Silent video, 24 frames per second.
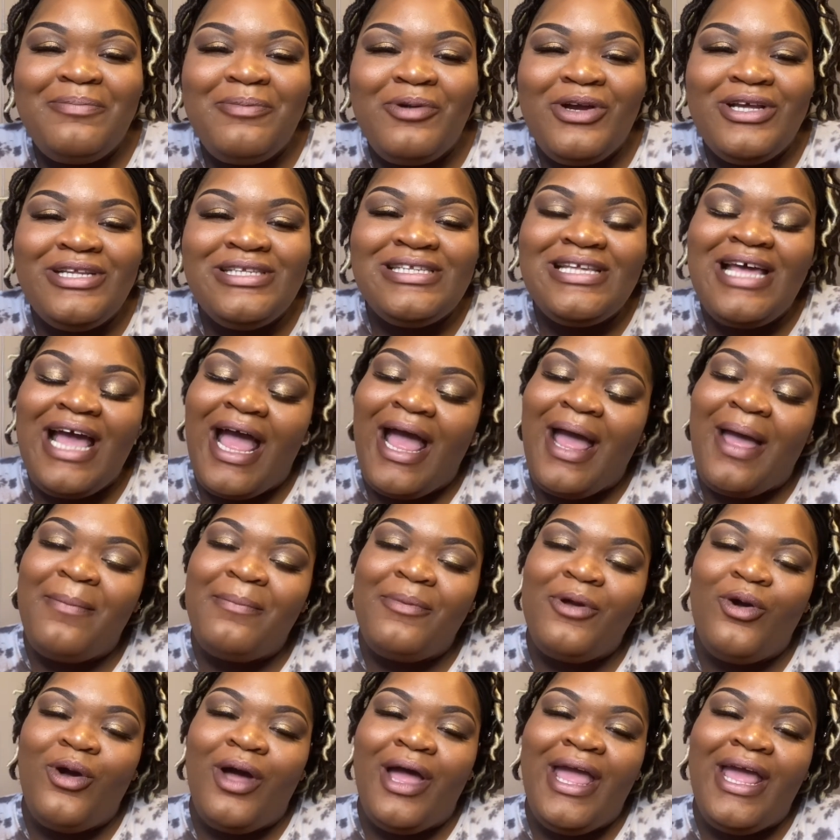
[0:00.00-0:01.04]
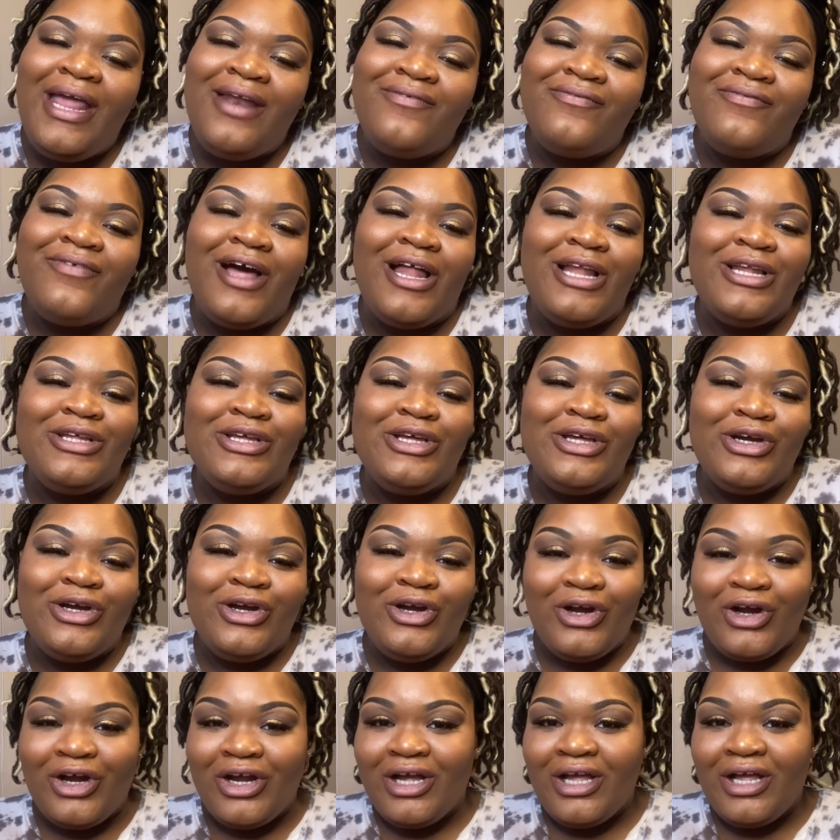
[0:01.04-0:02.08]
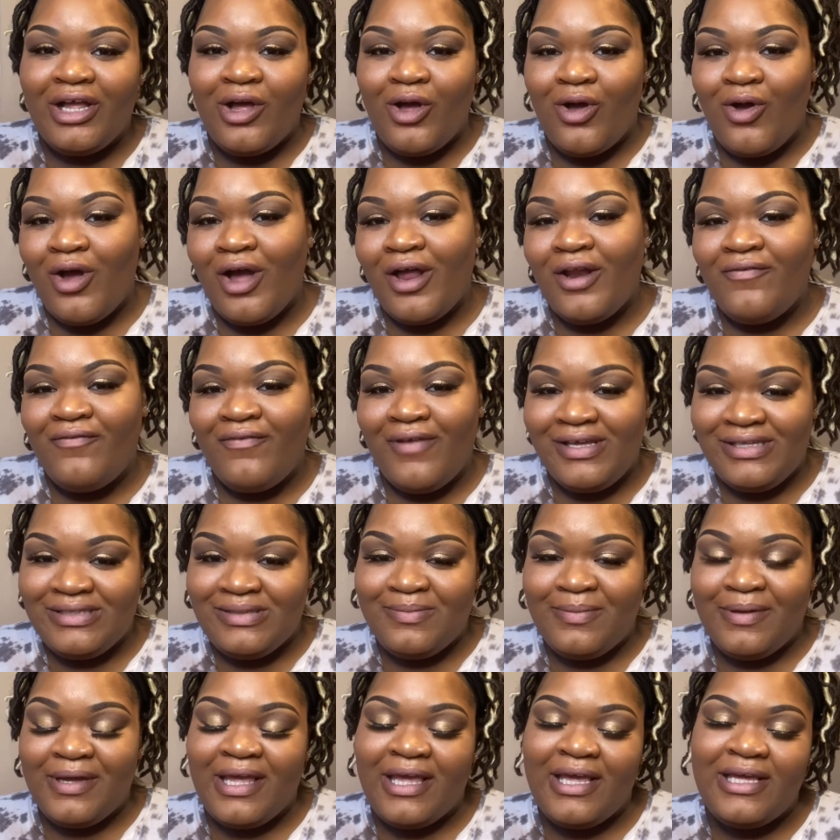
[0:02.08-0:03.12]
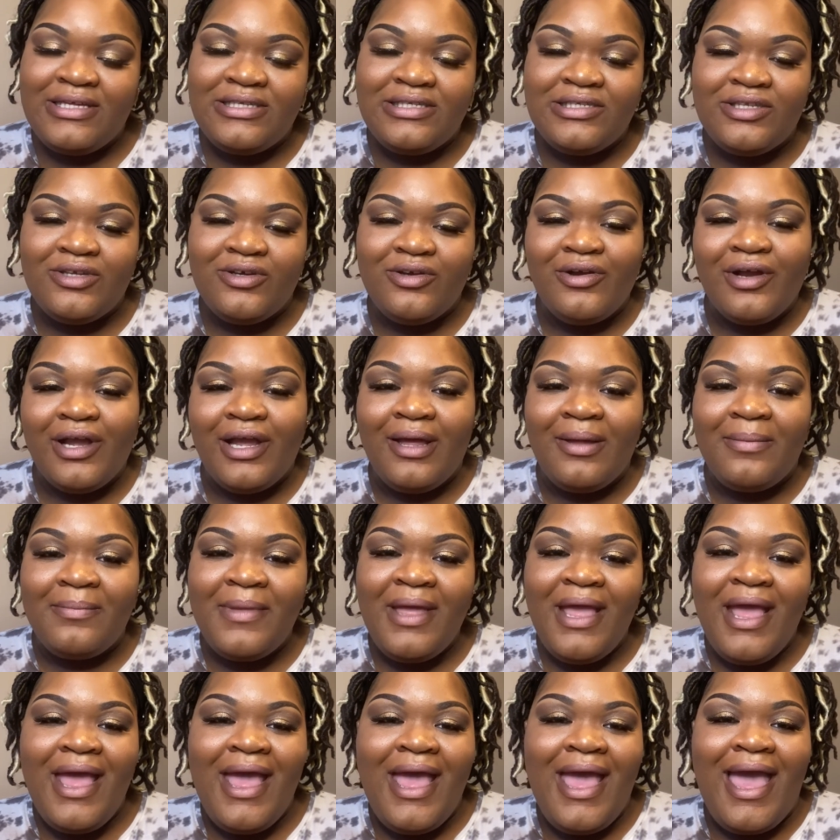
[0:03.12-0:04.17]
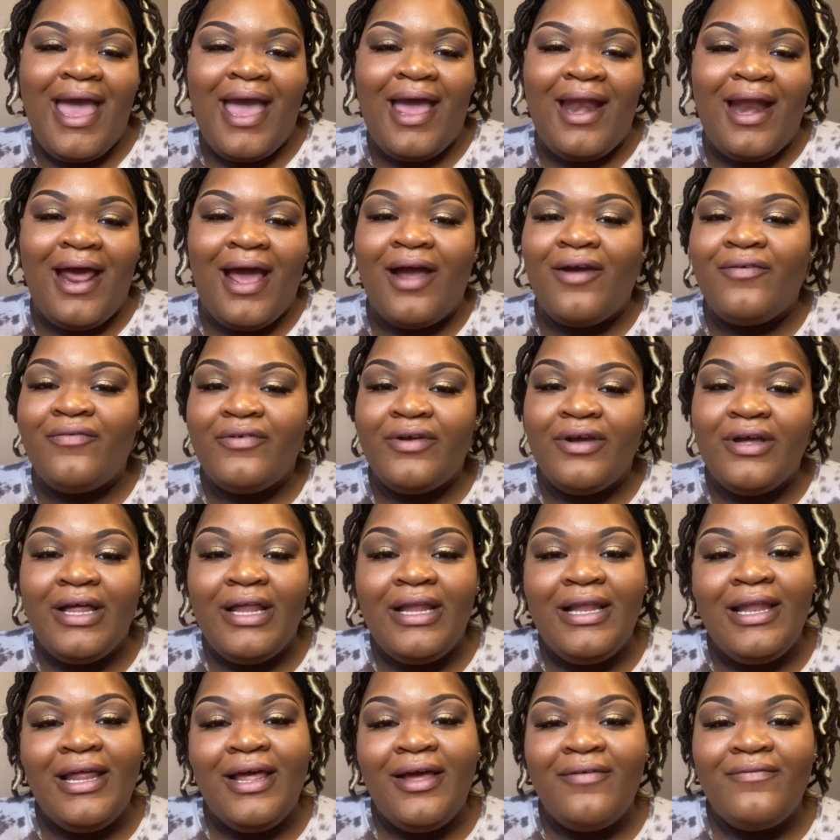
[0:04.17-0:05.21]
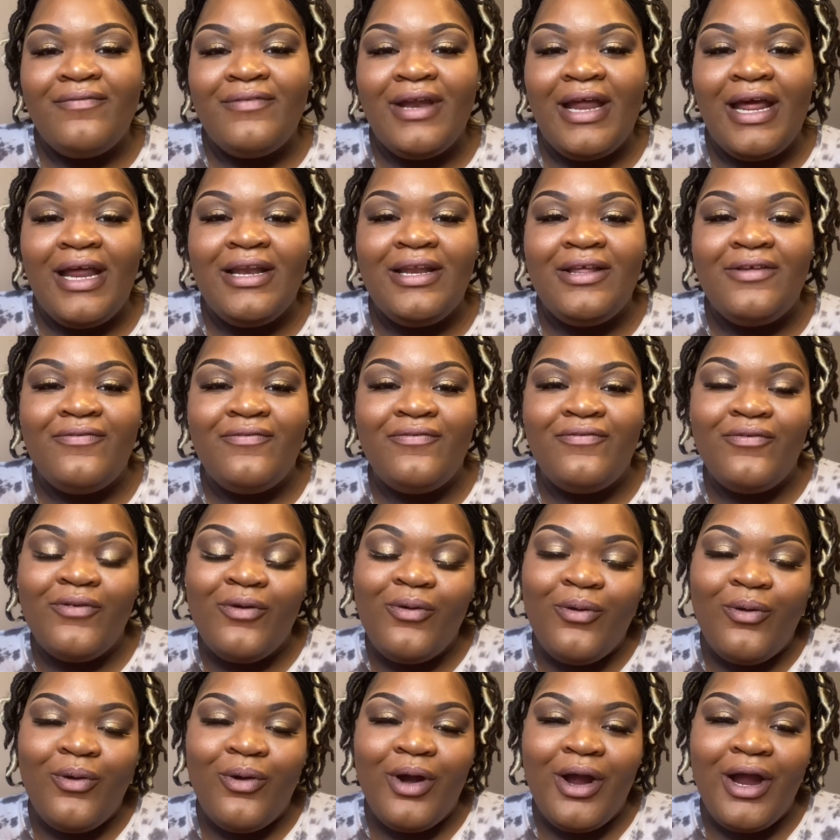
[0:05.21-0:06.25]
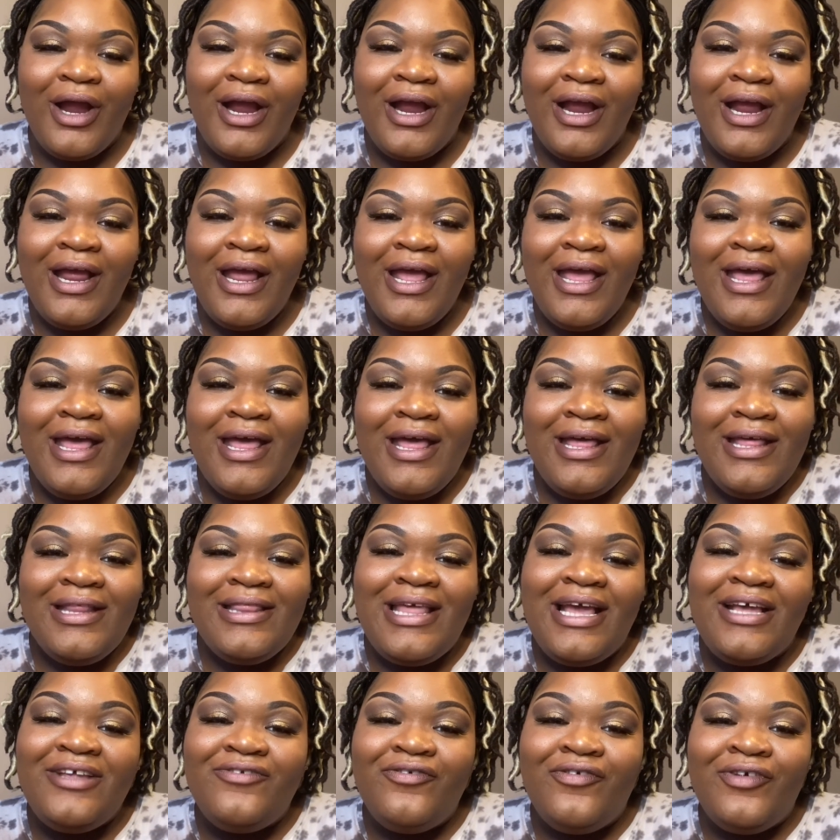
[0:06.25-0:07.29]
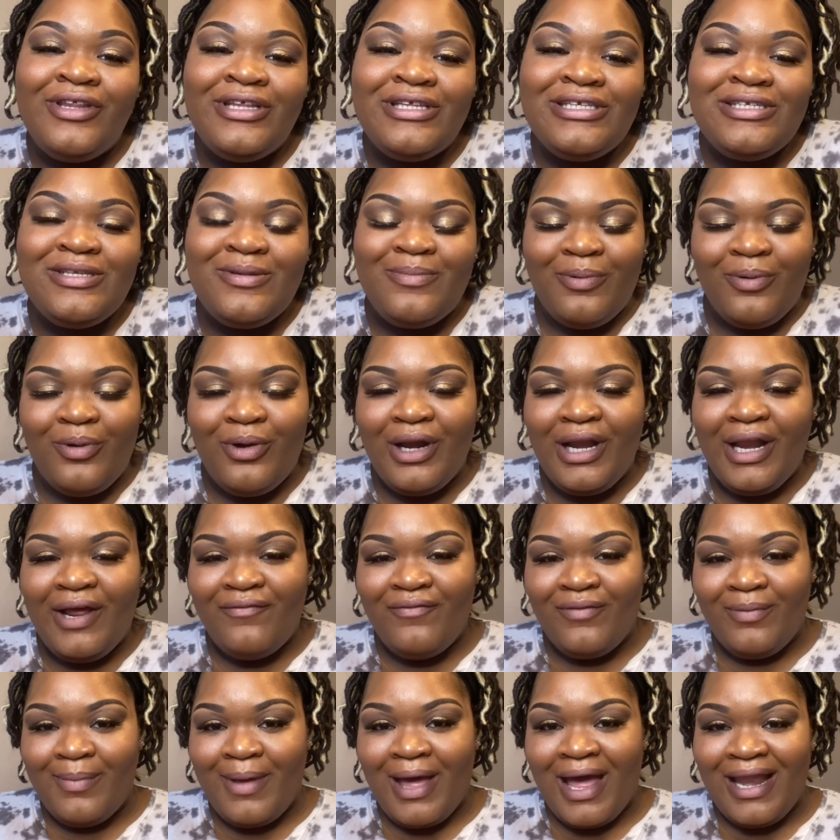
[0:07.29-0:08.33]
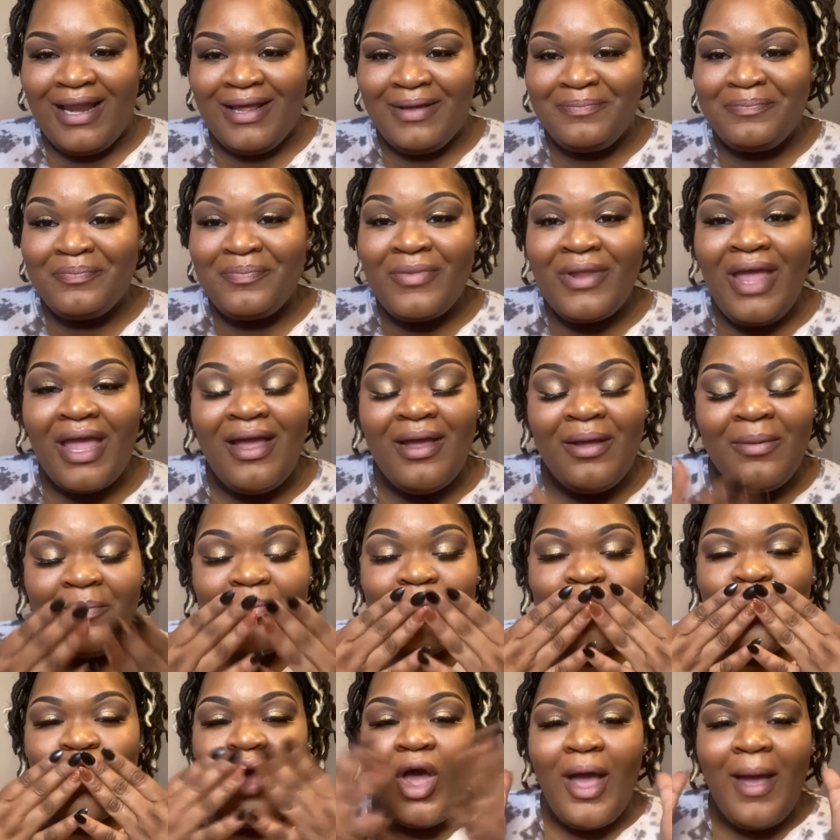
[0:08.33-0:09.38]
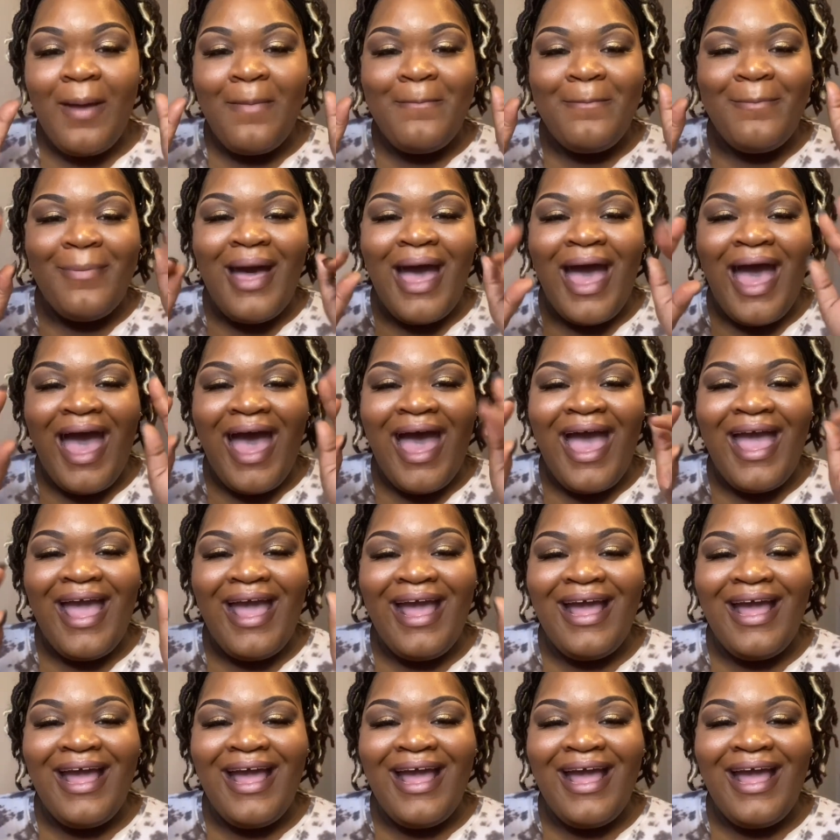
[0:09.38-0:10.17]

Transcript: time. Go ahead and follow your girl on Facebook and Instagram at AfricaLove94. Thanks for the support, everybody. Bye.